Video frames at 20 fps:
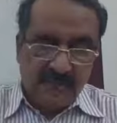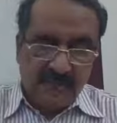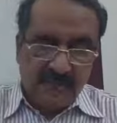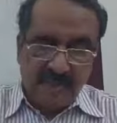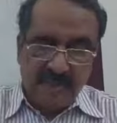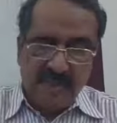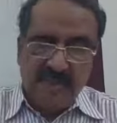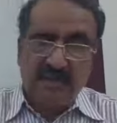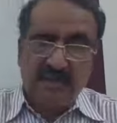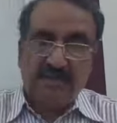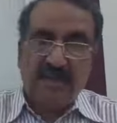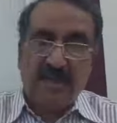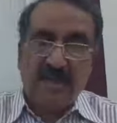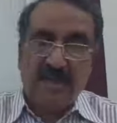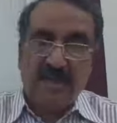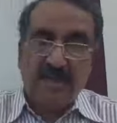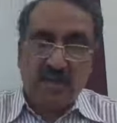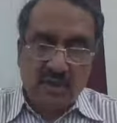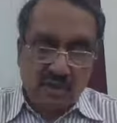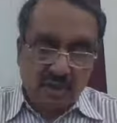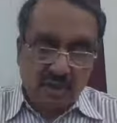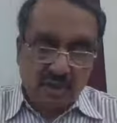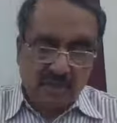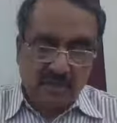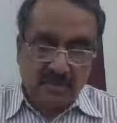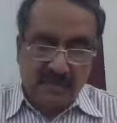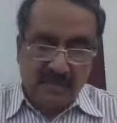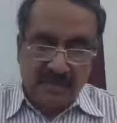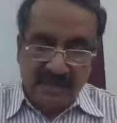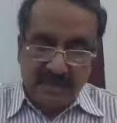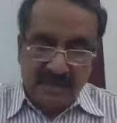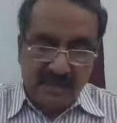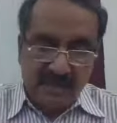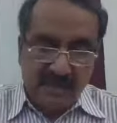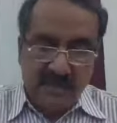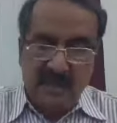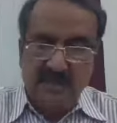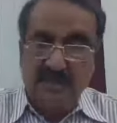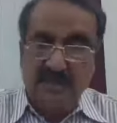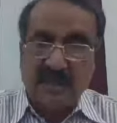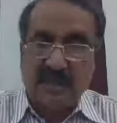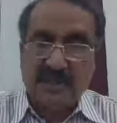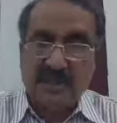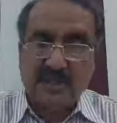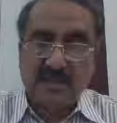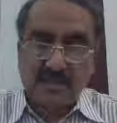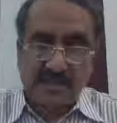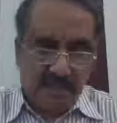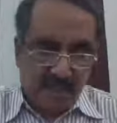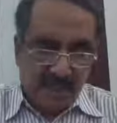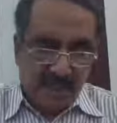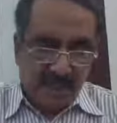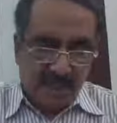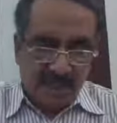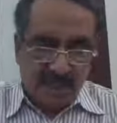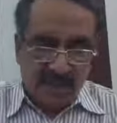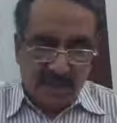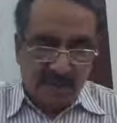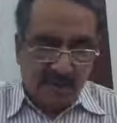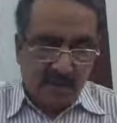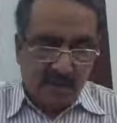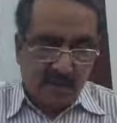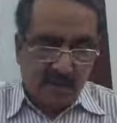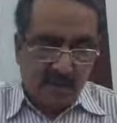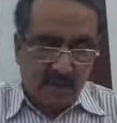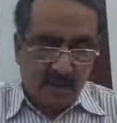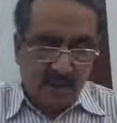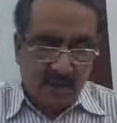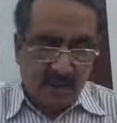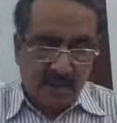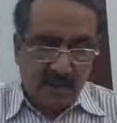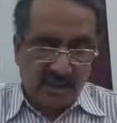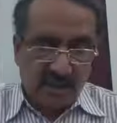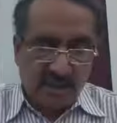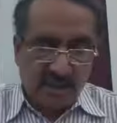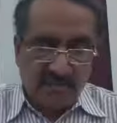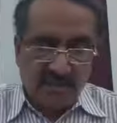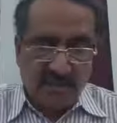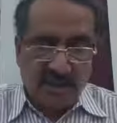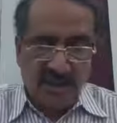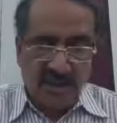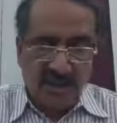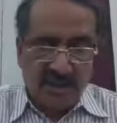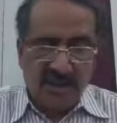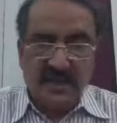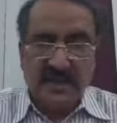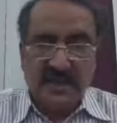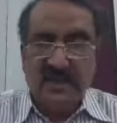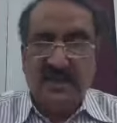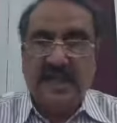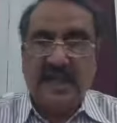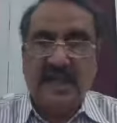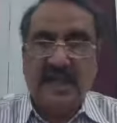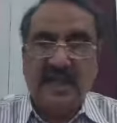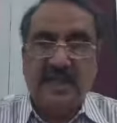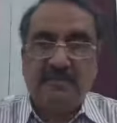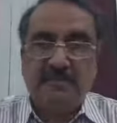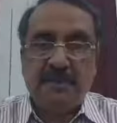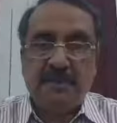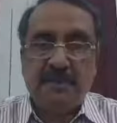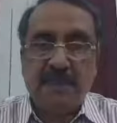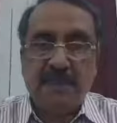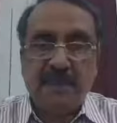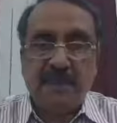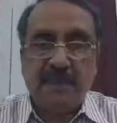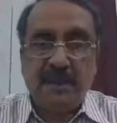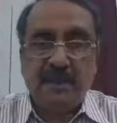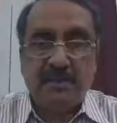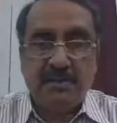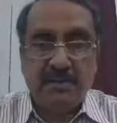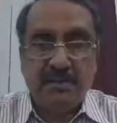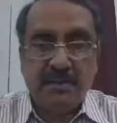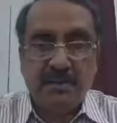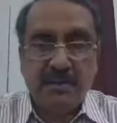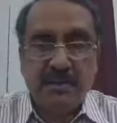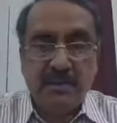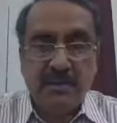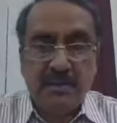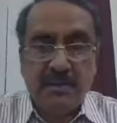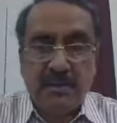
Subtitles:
Statutory branch audit of public sector banks may be carried out so as to cover 90% of